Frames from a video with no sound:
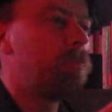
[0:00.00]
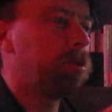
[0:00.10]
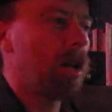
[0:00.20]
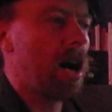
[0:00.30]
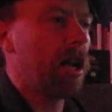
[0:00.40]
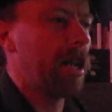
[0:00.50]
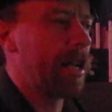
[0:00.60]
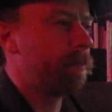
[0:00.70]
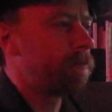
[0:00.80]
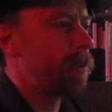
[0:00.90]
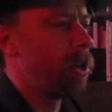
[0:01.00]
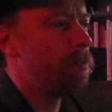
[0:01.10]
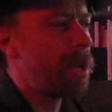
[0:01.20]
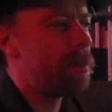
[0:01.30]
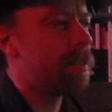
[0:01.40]
plot, like,
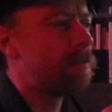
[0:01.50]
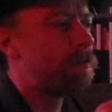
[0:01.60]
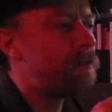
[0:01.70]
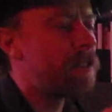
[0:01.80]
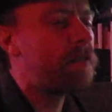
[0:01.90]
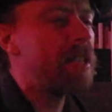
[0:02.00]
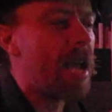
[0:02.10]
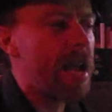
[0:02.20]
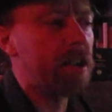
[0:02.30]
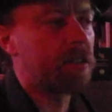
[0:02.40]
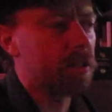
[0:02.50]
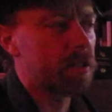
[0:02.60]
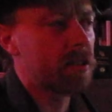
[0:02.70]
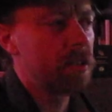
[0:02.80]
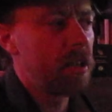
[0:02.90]
maybe 50
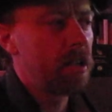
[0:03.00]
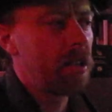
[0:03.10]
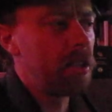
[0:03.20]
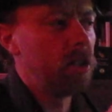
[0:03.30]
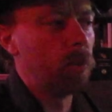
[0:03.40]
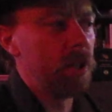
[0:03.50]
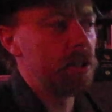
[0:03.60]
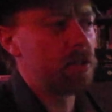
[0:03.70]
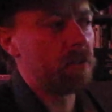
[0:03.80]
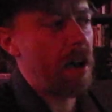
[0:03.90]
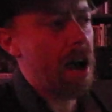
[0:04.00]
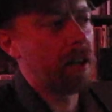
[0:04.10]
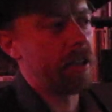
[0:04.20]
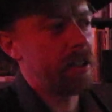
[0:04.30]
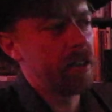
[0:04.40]
acres in the Windsor
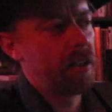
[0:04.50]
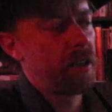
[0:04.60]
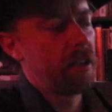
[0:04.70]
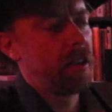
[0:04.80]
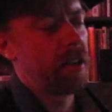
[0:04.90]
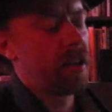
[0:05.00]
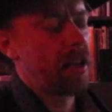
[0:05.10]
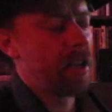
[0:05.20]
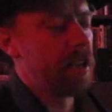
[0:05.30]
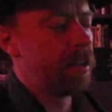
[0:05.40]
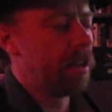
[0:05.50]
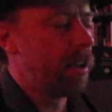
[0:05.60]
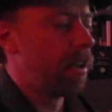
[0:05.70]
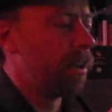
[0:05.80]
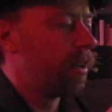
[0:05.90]
Valley. And
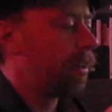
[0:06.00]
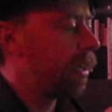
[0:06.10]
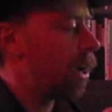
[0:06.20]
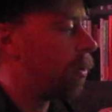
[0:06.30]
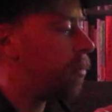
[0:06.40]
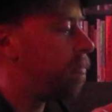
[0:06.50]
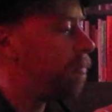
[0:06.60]
I would,